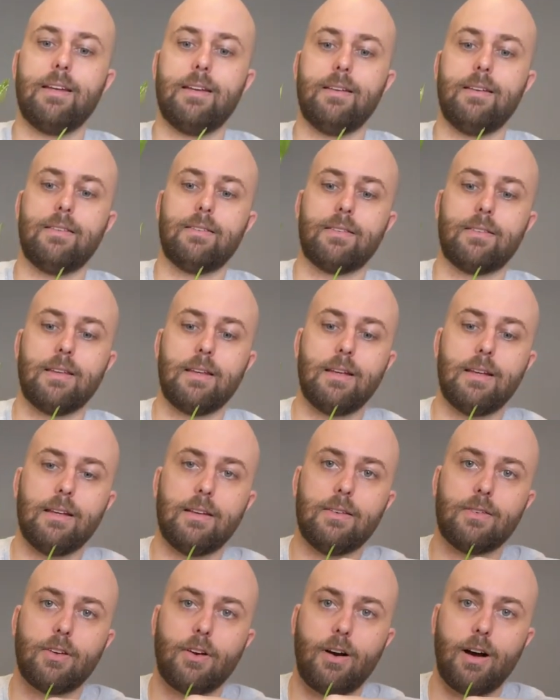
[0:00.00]
is the
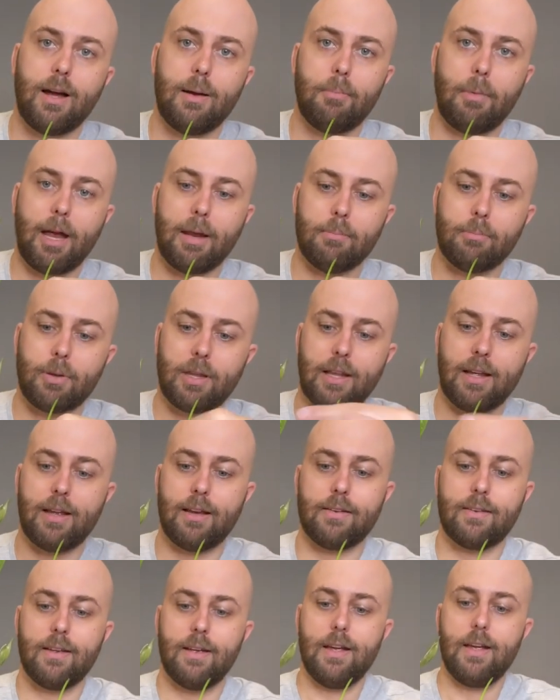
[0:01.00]
entire main
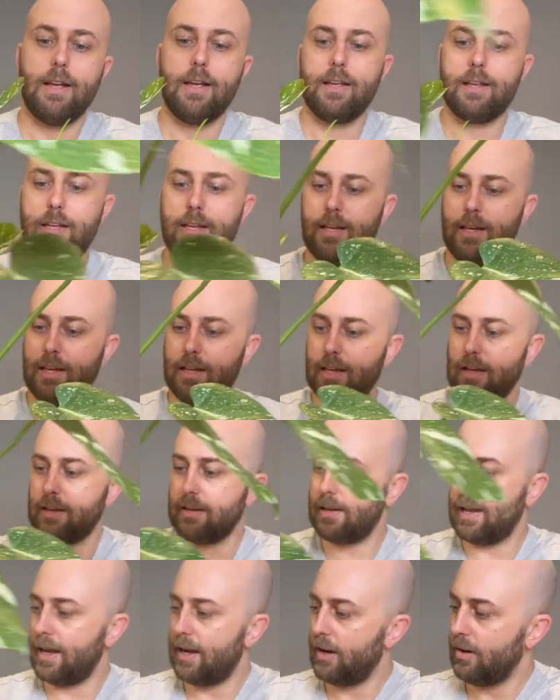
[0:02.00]
plant here.
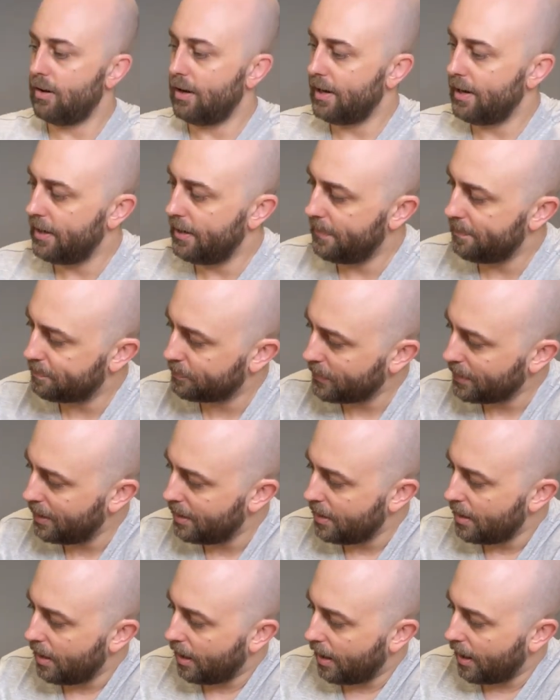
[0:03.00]
Now,
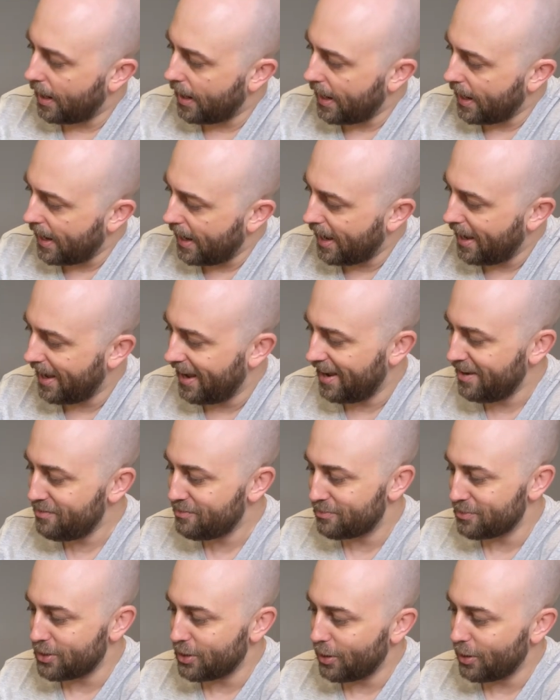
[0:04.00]
I have